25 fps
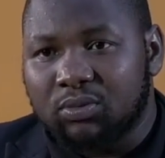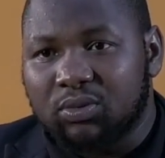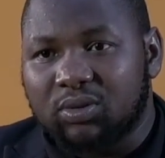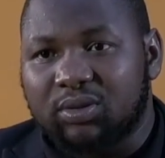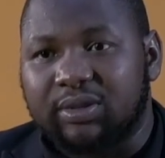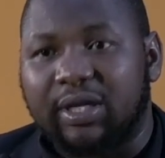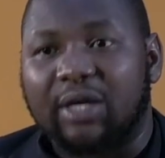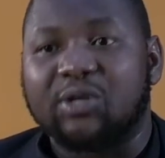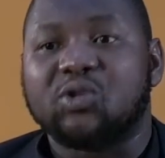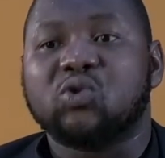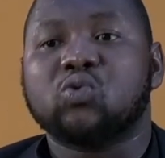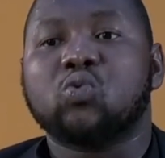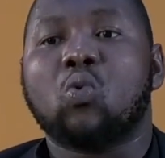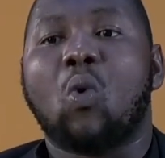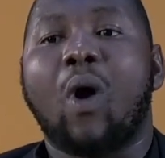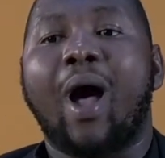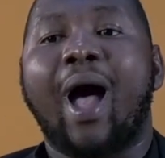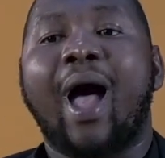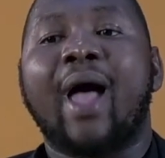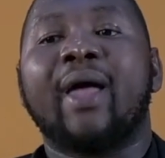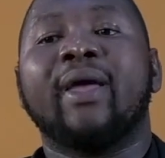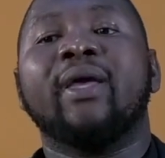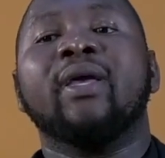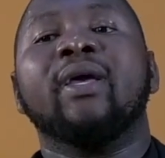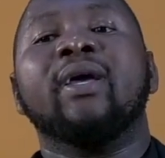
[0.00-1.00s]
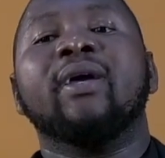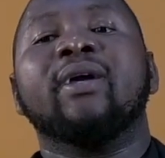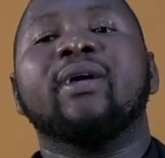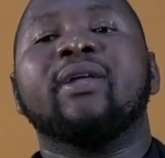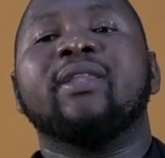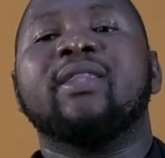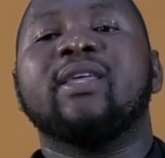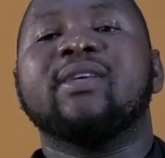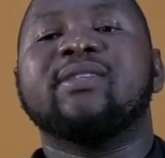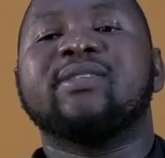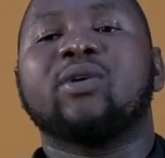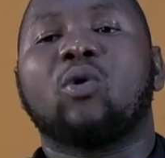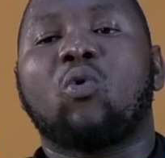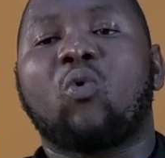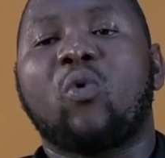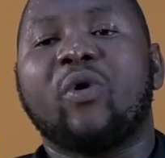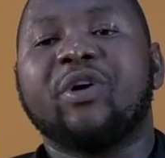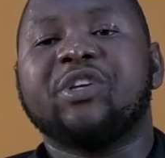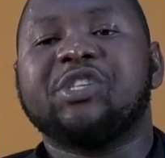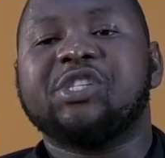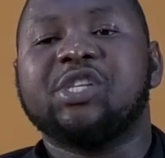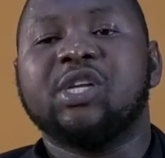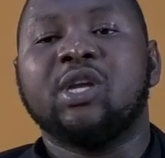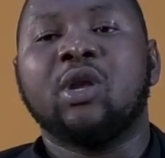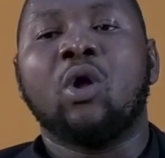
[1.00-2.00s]
That's why there's a
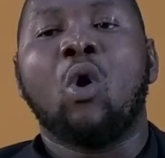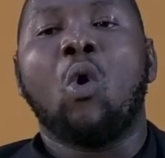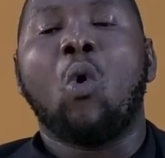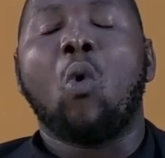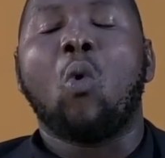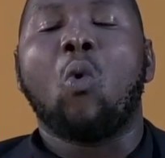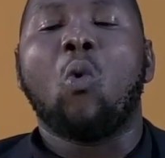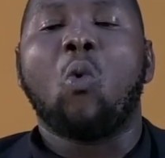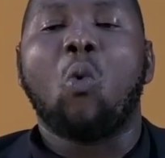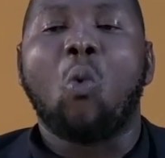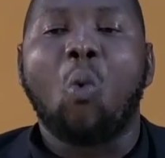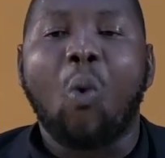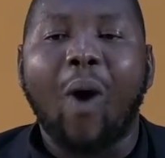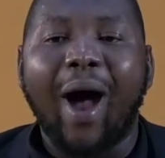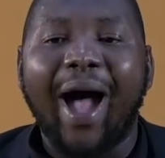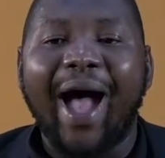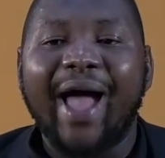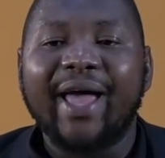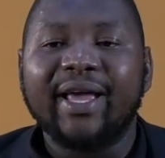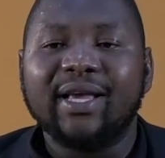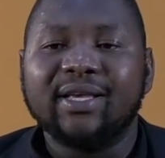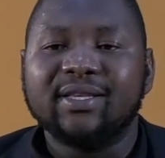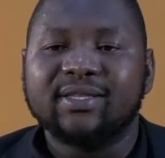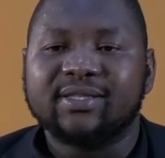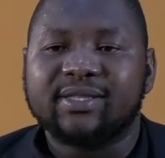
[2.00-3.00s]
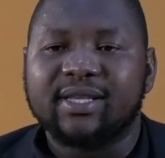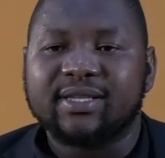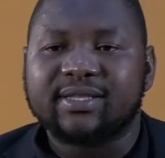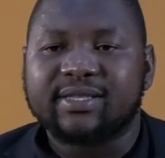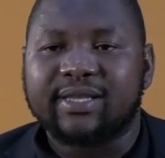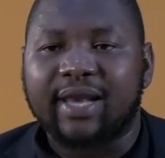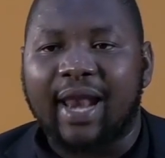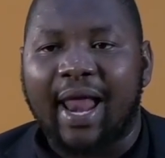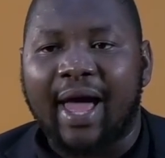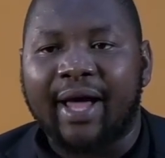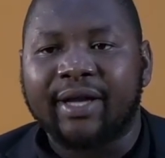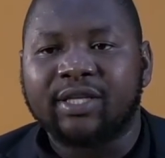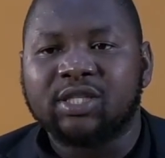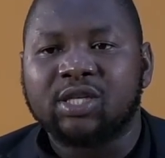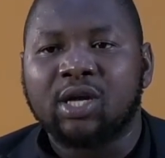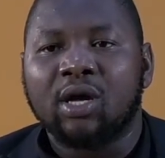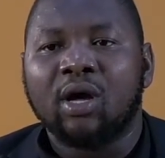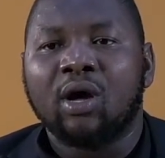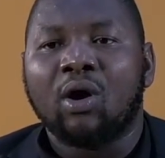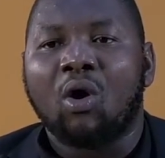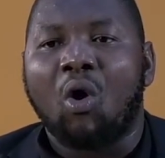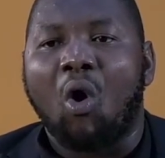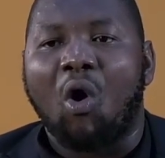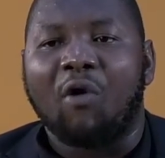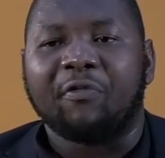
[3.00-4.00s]
question, why is the sludge
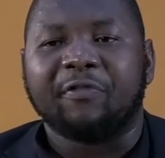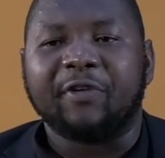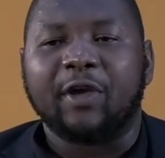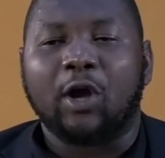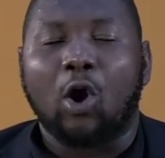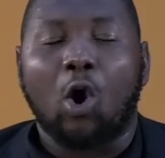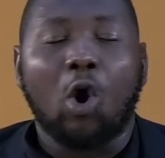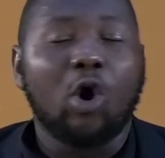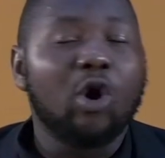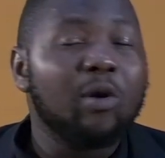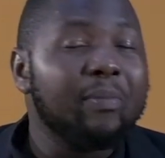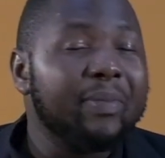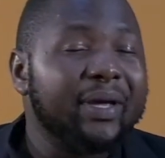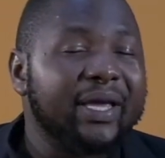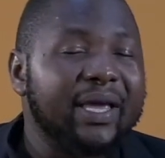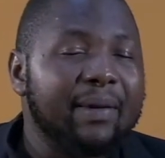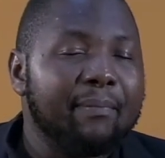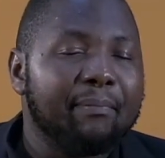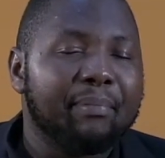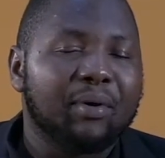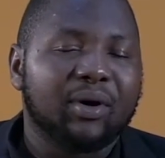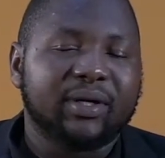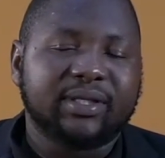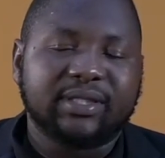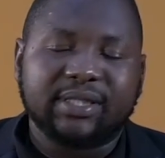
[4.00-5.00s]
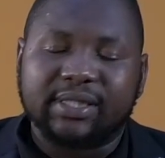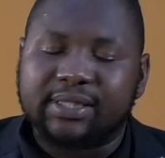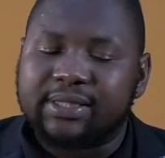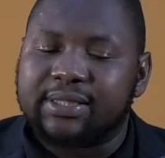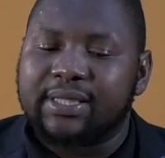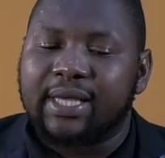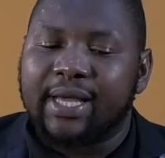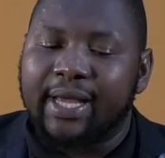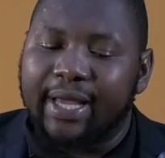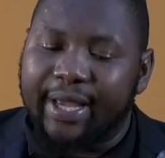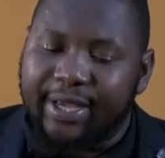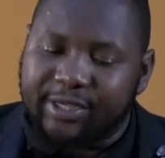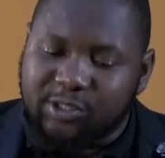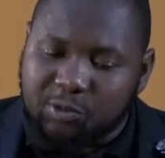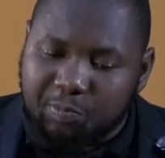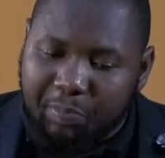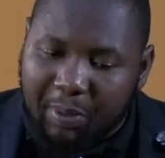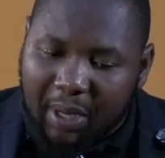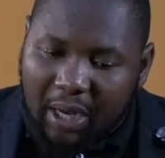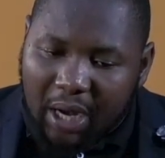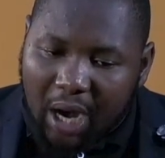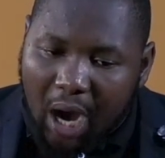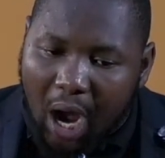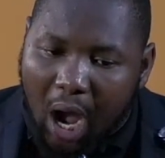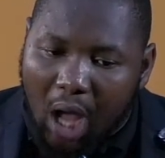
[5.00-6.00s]
of economic importance? Is
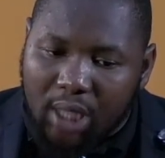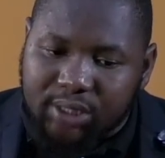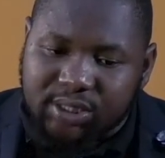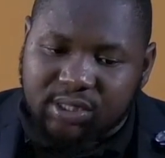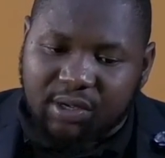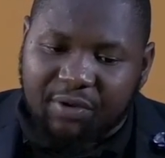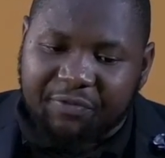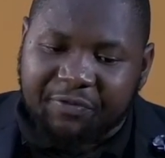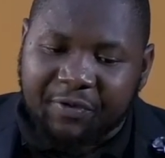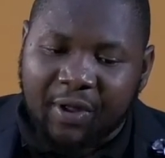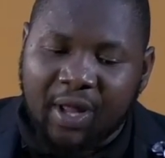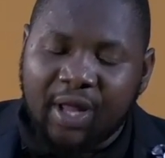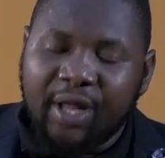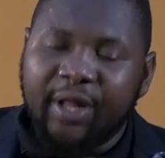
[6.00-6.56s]
because of